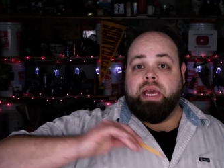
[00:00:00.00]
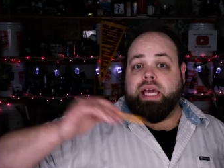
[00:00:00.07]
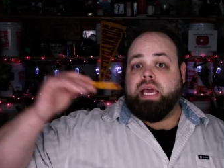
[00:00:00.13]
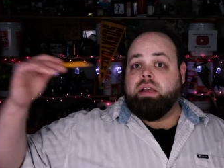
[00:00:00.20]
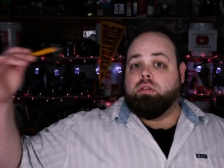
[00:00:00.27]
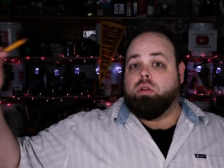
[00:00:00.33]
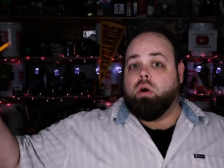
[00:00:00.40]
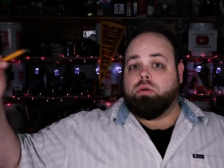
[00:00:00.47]

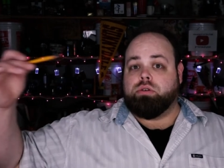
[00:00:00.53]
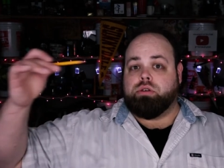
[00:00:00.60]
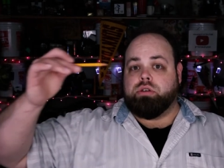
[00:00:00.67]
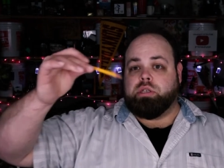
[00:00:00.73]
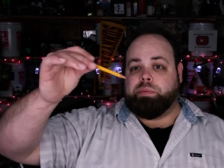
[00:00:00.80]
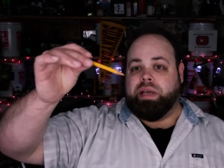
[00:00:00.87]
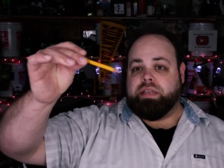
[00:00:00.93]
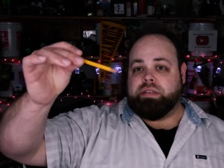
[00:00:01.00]
making larger
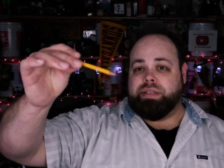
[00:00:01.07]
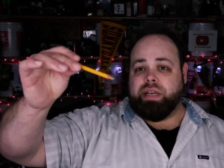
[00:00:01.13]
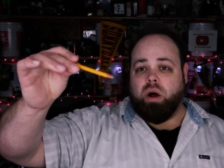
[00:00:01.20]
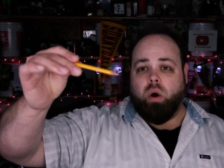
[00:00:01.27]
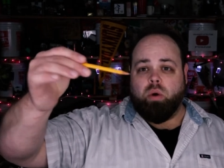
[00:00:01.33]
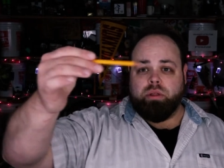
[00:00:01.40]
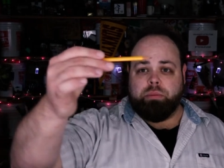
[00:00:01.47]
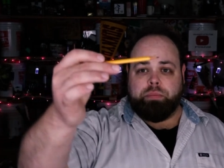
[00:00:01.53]
spaces, I'll
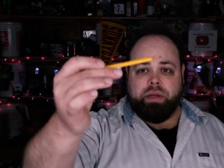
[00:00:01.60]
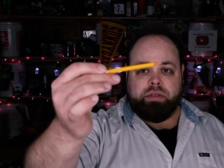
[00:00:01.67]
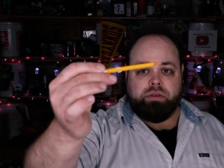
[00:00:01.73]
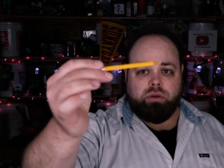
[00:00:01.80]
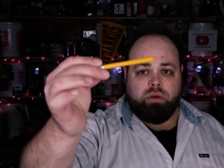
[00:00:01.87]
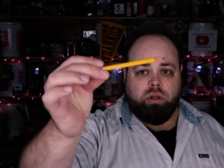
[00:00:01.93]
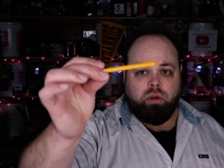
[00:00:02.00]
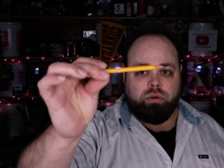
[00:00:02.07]
hold the
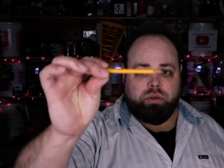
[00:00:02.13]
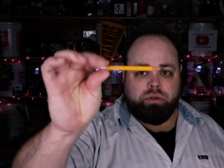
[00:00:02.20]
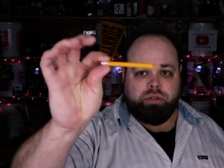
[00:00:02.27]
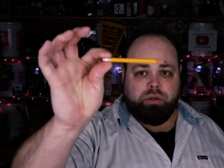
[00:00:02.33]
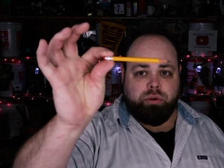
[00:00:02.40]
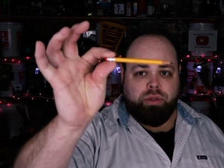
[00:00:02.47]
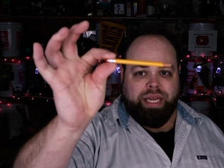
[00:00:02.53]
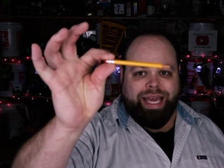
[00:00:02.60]
pencil closer
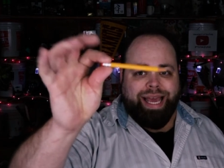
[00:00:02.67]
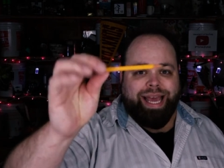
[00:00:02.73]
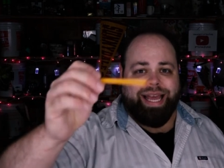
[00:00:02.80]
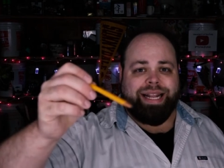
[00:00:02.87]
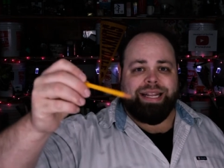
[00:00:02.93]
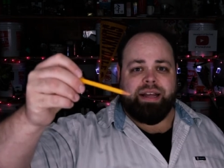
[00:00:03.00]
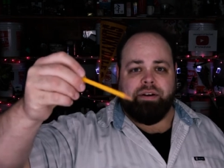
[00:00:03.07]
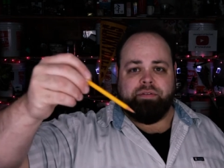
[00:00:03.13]
to the
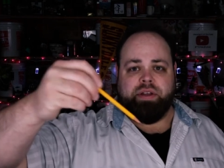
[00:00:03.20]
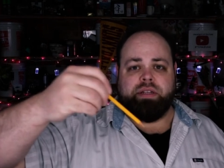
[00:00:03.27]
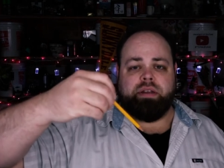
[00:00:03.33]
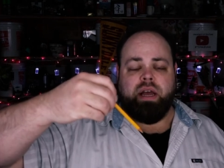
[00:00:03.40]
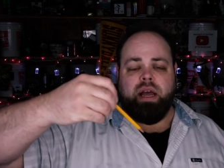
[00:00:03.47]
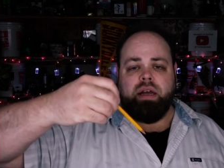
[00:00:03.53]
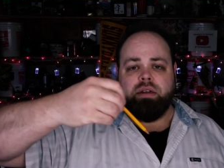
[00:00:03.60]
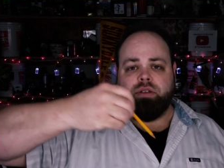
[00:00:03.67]
end of it
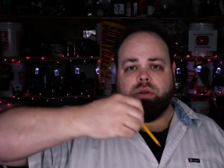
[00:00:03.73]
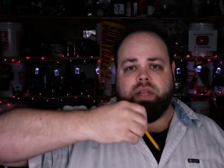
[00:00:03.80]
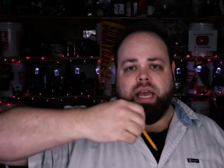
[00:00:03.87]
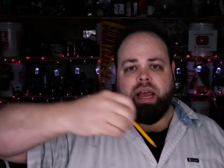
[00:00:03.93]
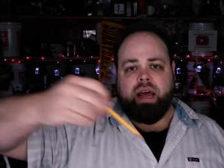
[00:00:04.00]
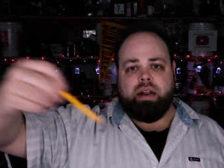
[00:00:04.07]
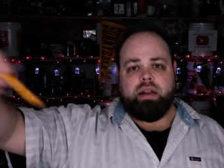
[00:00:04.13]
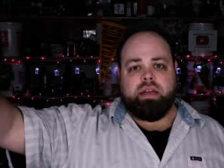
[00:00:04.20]
so that
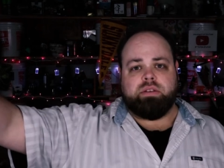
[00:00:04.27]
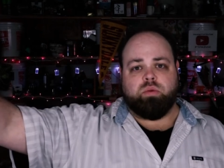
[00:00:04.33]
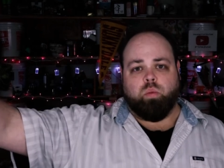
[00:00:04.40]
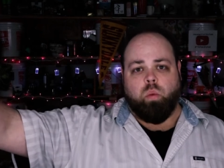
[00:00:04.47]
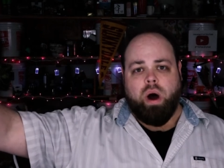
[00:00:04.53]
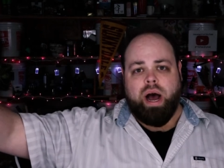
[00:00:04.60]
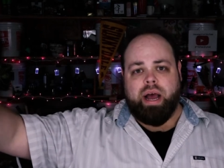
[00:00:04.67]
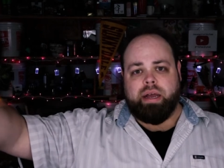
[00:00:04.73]
I got a nice
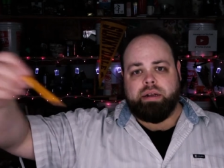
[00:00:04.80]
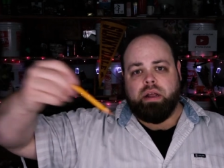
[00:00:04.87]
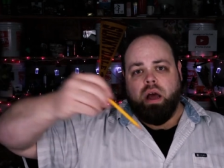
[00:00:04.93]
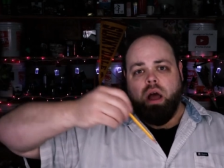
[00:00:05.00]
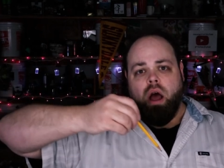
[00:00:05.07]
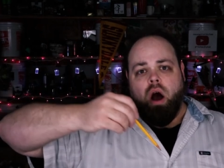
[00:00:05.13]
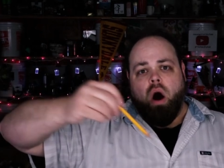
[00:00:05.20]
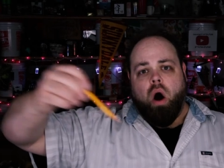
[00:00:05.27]
wide
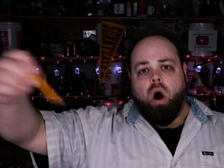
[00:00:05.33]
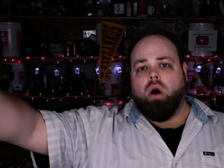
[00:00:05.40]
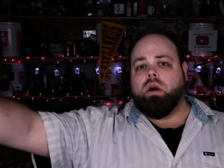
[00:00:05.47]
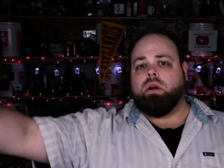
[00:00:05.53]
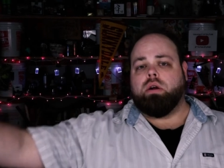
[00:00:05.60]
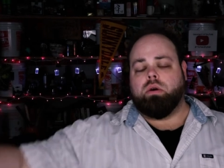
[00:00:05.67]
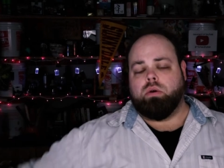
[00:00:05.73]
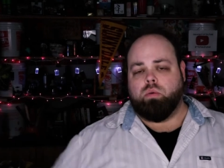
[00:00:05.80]

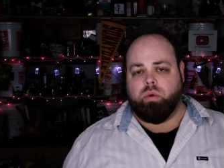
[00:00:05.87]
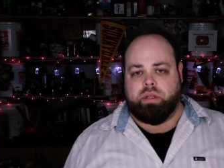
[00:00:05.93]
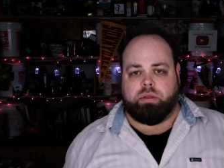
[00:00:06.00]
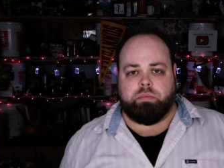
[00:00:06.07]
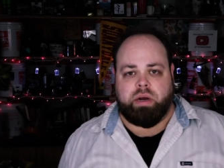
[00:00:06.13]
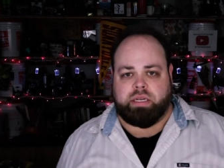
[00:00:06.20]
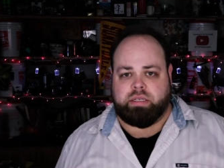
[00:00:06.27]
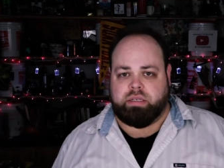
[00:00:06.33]
arc
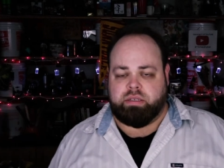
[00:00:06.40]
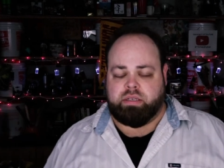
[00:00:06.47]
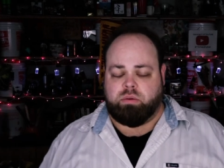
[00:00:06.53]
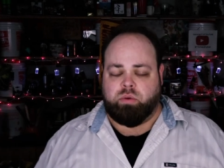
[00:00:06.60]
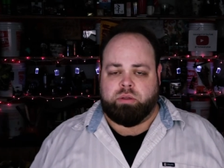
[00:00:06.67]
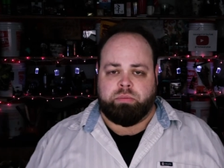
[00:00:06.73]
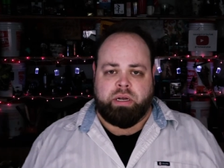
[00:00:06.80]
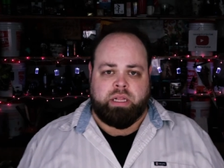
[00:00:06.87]
with my
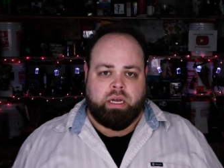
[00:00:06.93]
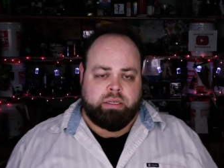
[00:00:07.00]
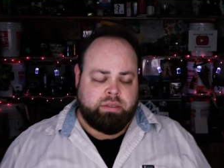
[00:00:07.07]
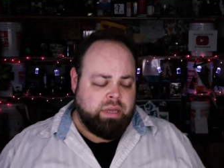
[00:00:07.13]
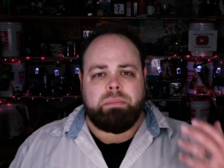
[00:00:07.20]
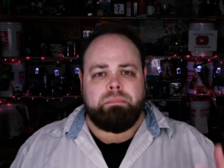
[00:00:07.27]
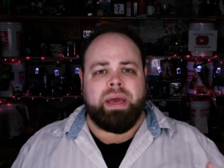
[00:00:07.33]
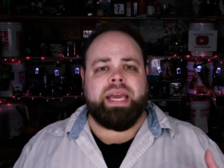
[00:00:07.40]

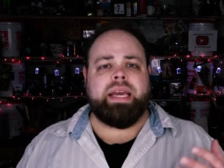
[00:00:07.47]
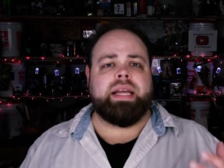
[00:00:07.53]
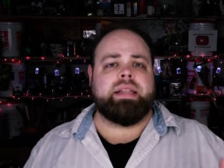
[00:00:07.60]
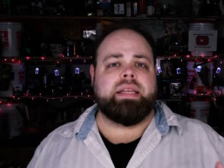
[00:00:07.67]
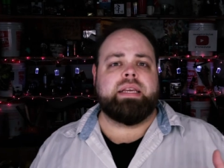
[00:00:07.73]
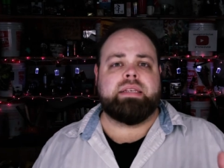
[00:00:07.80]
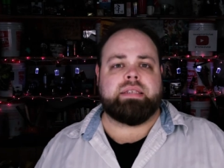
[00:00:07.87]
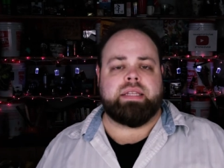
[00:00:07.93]
lines. Making
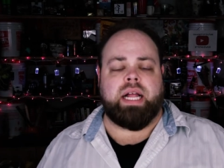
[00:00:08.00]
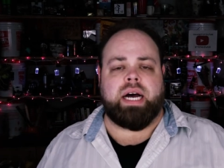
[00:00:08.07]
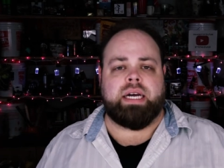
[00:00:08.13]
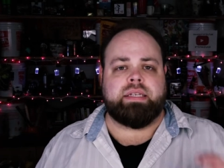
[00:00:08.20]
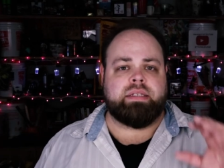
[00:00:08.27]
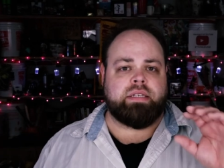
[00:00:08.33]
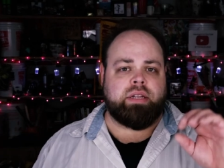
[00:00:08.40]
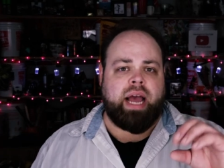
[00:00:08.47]
these
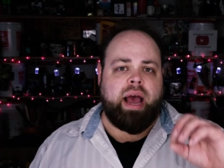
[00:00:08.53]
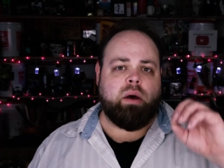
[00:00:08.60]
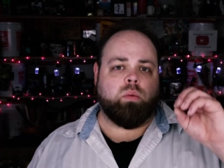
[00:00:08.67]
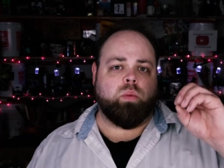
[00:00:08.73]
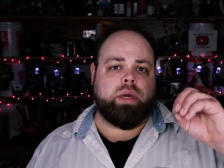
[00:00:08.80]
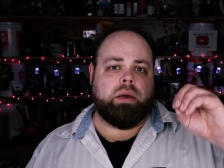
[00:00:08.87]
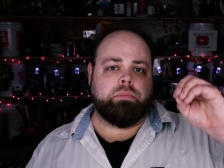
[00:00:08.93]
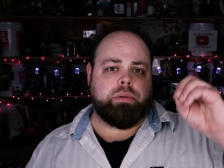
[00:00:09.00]
lines and how
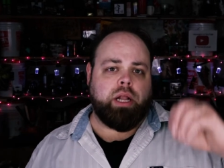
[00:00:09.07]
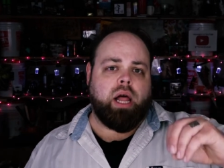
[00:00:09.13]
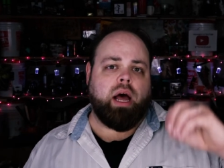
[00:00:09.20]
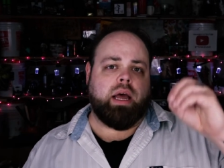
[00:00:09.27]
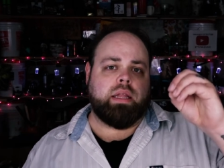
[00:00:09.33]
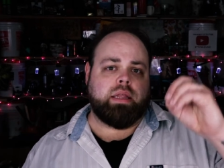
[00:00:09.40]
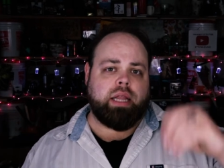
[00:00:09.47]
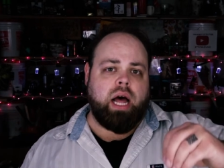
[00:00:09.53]
we
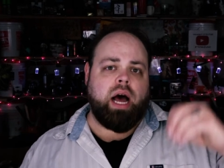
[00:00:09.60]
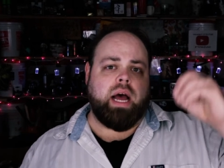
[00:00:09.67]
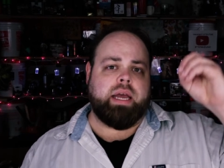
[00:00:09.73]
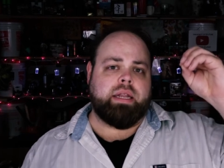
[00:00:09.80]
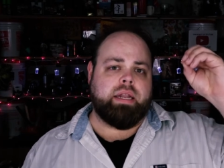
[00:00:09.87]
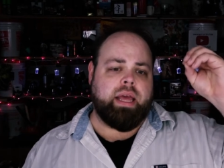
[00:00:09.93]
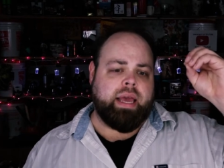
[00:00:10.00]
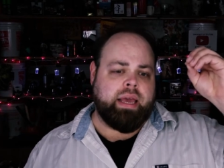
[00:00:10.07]
apply
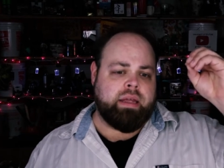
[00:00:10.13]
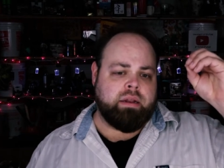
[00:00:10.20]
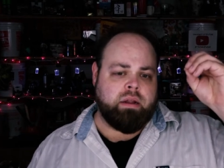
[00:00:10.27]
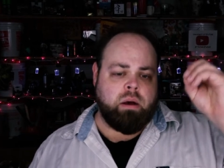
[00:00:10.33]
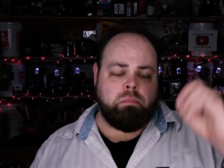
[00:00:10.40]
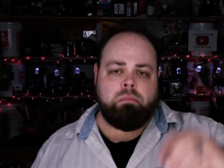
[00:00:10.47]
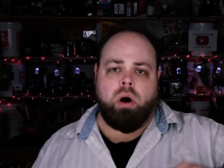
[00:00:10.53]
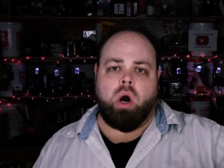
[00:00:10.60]
line and
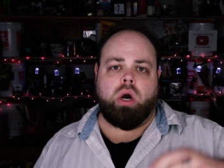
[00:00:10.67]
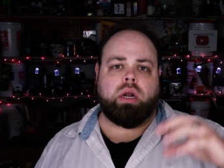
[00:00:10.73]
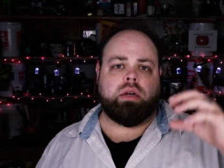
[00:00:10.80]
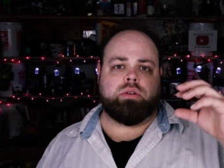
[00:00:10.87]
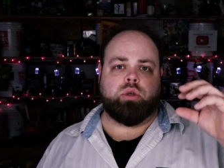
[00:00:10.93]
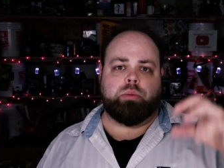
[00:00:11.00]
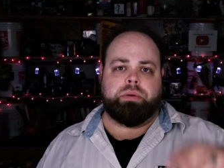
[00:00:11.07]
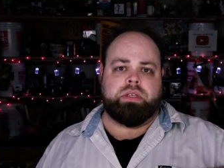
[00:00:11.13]
a
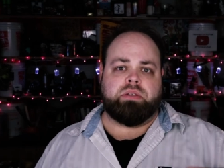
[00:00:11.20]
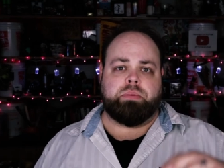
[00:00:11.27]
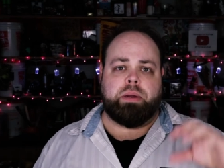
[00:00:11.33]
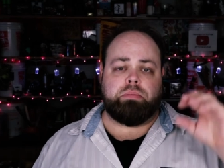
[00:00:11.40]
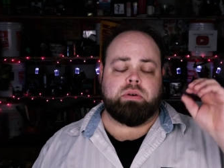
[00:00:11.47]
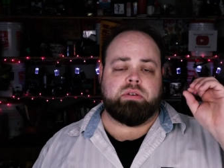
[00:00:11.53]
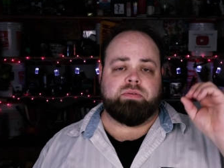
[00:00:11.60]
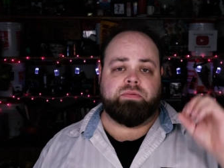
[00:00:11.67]
mark to a piece of
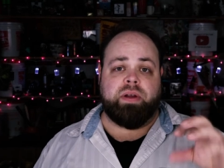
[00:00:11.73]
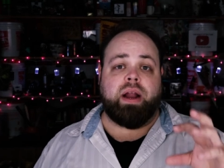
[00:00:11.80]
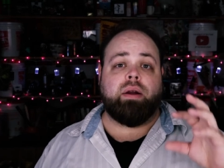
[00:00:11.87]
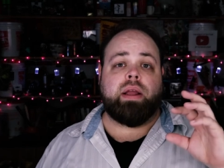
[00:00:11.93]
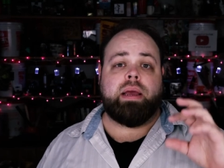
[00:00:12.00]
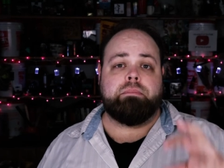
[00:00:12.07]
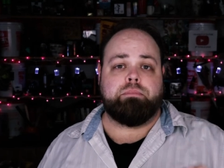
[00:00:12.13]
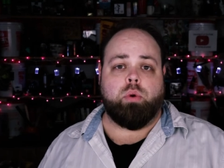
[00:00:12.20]
paper is
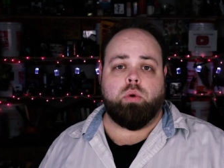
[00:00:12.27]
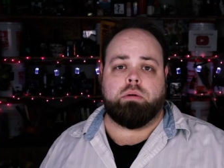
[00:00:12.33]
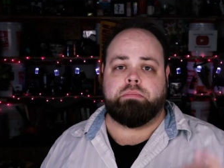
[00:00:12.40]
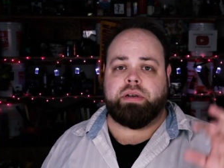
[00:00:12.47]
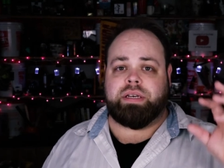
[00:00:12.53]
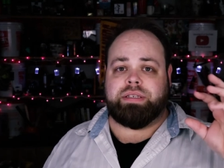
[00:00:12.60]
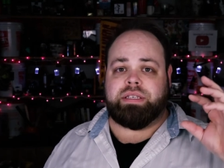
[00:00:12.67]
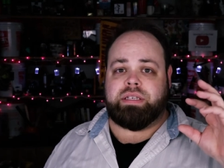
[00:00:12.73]
very important,
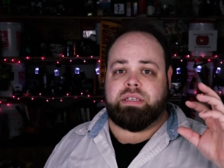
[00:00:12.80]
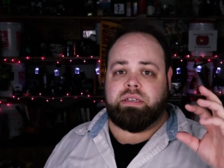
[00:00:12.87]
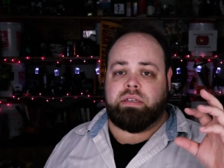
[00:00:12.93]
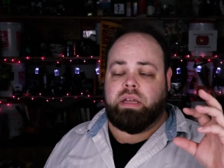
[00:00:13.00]
because it